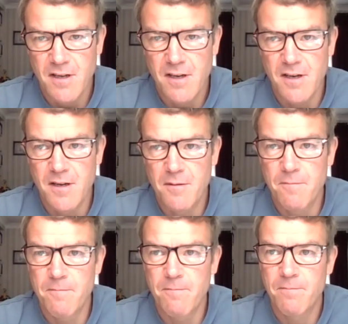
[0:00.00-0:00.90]

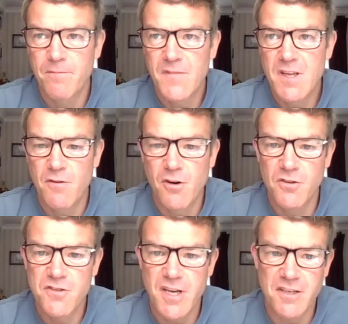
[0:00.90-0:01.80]
um, different
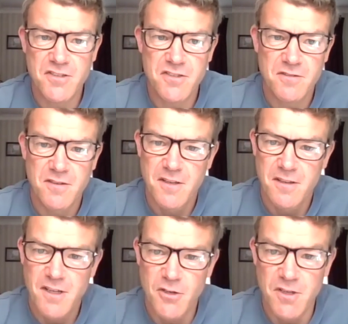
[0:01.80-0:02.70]
contexts.
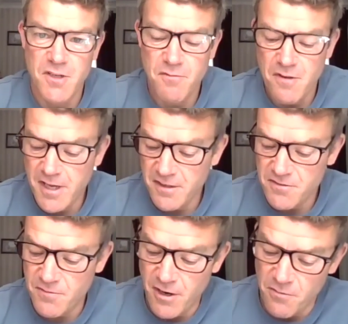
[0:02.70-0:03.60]
They're doing mm. different
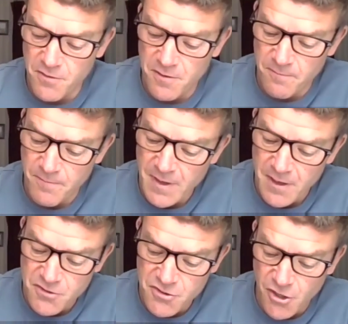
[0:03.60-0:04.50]
things very often.
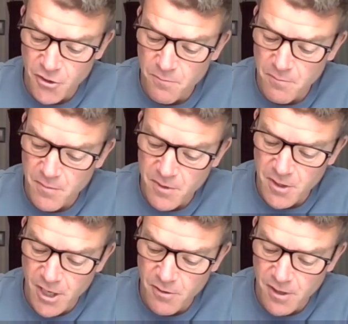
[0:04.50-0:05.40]
So,
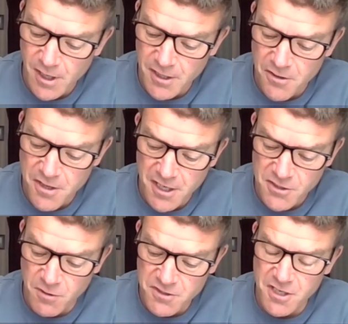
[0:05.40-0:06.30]
you know, I don't think
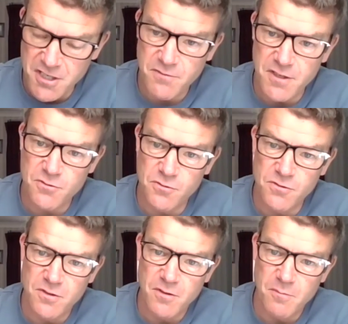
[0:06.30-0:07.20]
it's one size fits
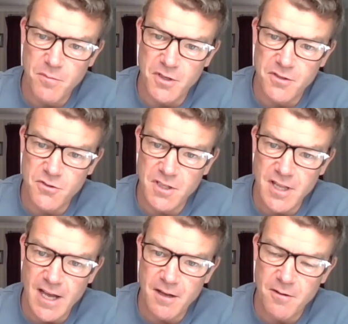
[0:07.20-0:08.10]
all, but doing hmm.
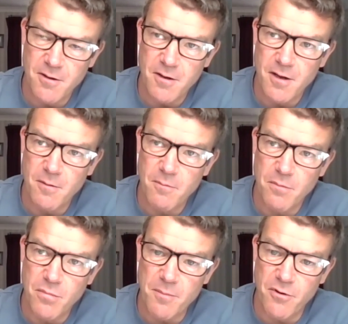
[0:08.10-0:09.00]
that
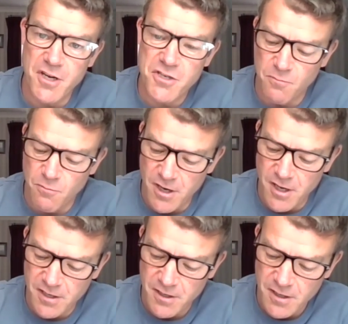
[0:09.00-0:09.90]
preparation
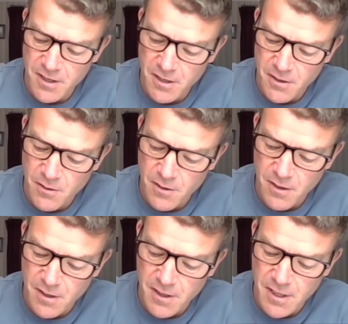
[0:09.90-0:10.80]
work,
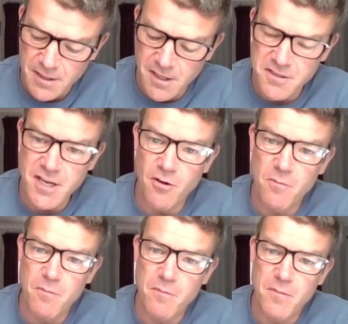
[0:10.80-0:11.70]
it does
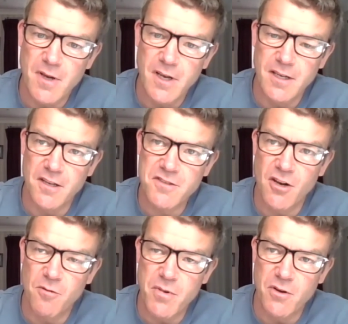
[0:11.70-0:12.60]
help. It does
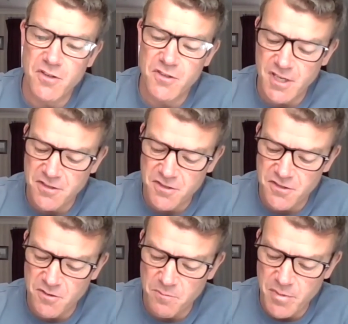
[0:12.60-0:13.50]
help build
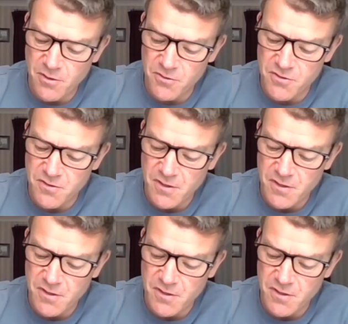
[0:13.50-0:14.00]
consensus and build